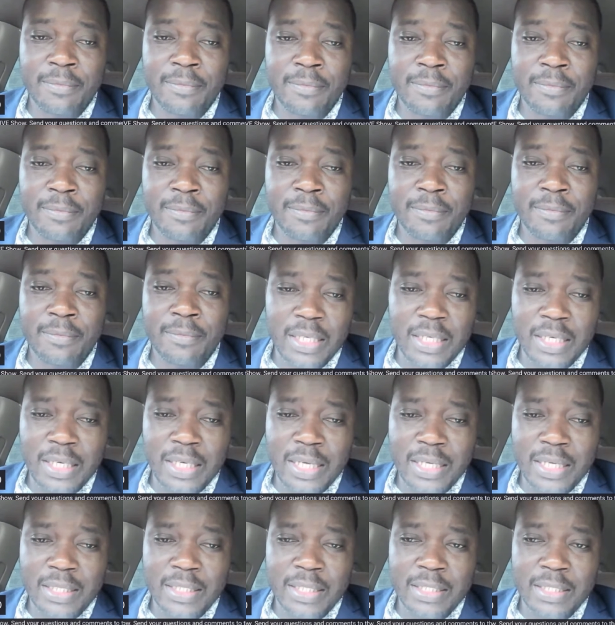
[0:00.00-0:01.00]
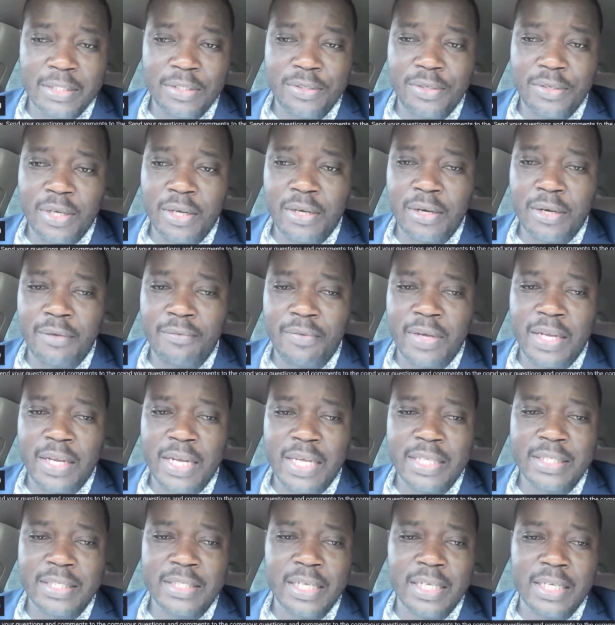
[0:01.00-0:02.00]
When you are trapped in debt and struggling
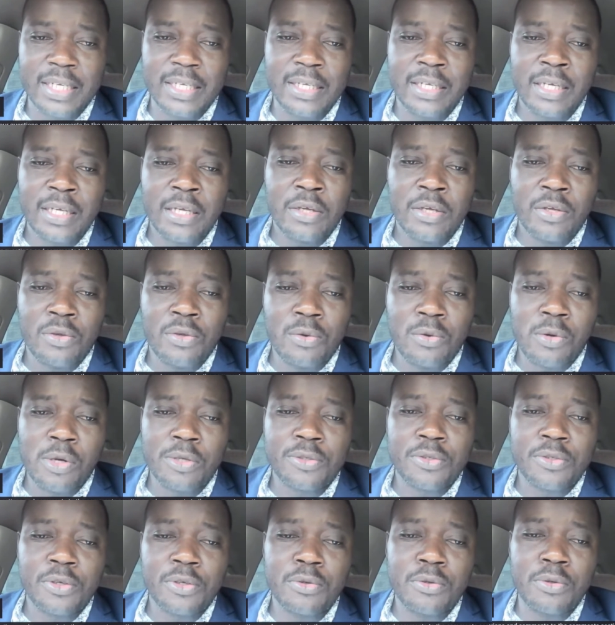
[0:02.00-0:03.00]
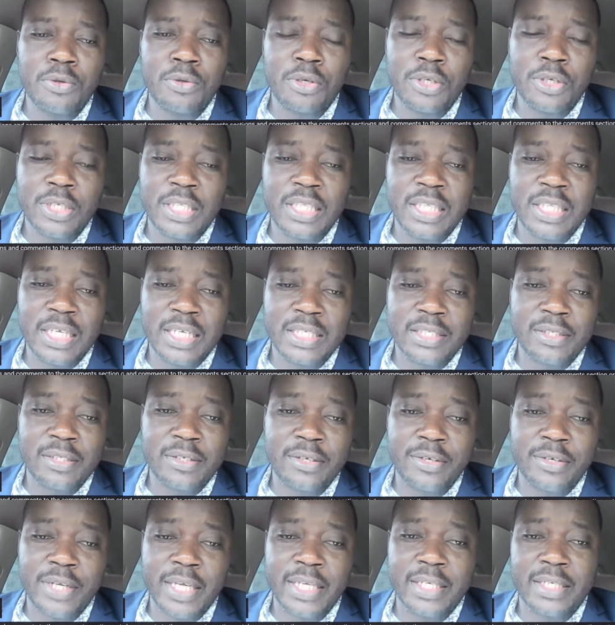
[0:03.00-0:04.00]
financially, you also do not think
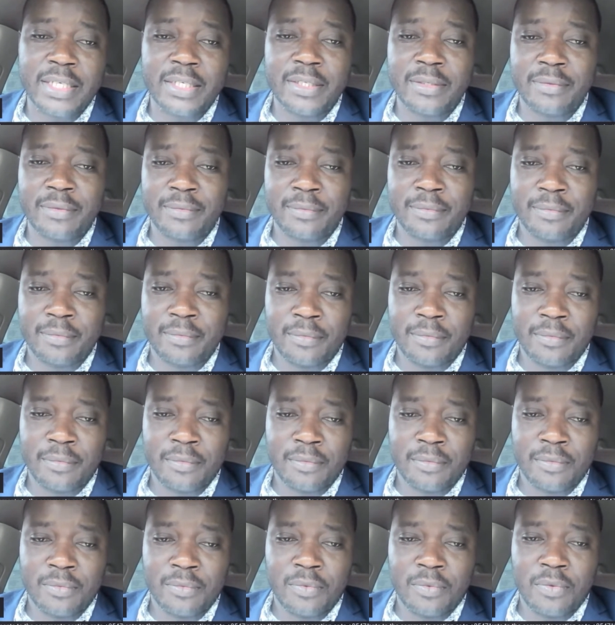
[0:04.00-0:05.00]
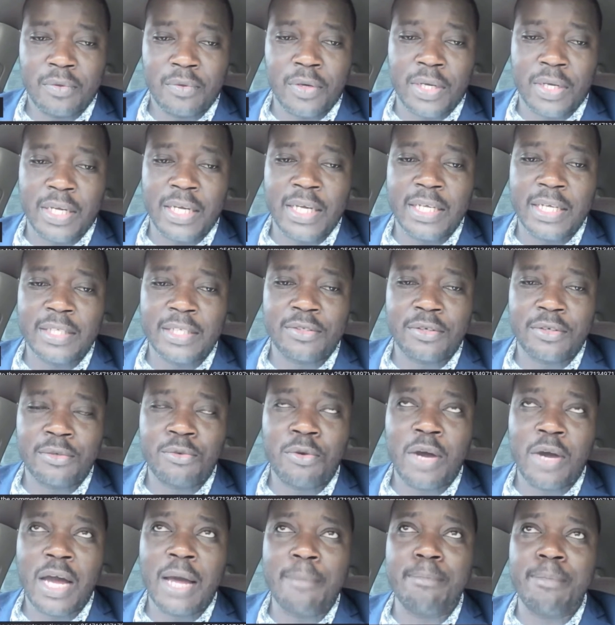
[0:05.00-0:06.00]
straight. Okay, so
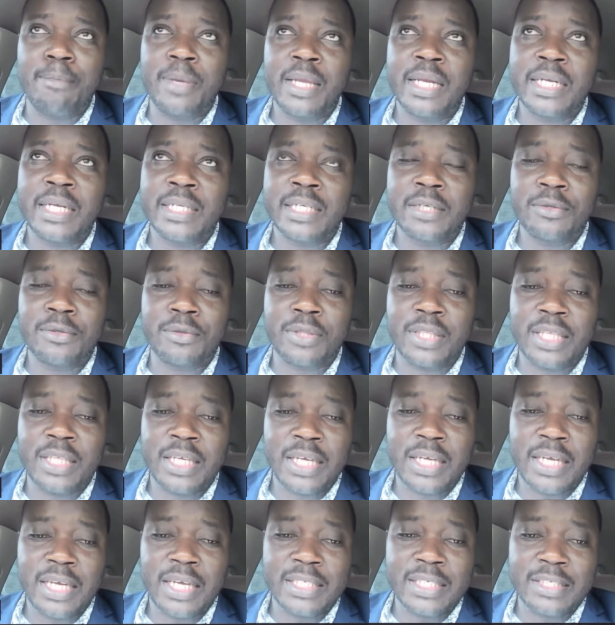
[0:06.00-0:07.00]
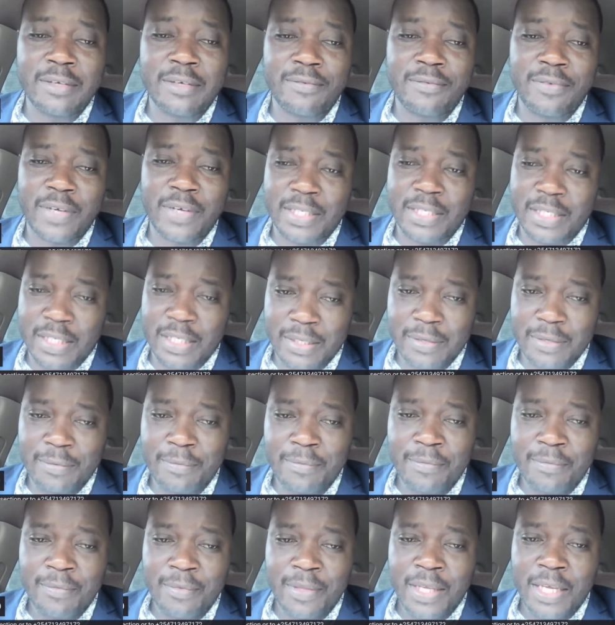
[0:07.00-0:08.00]
your ability to think is affected.
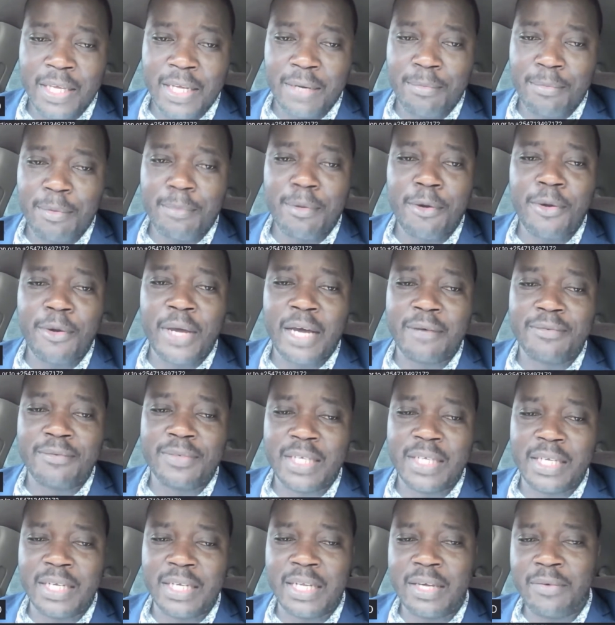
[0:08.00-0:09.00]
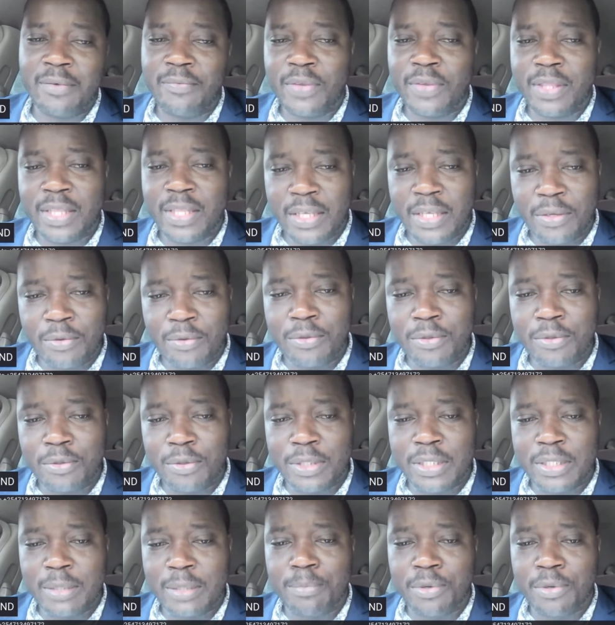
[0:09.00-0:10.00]
Remember, we have said everything you
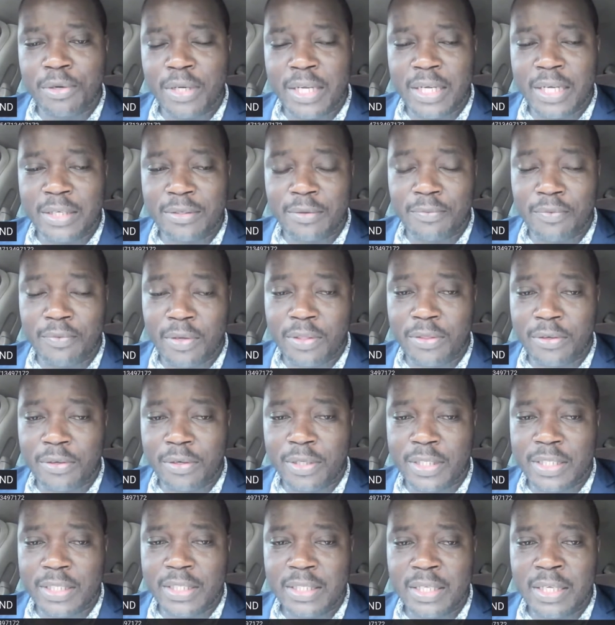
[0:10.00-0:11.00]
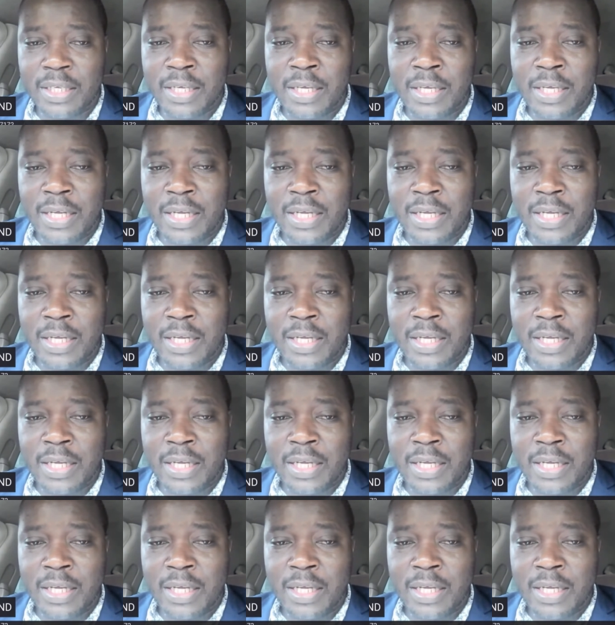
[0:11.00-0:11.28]
do is a product of your thoughts.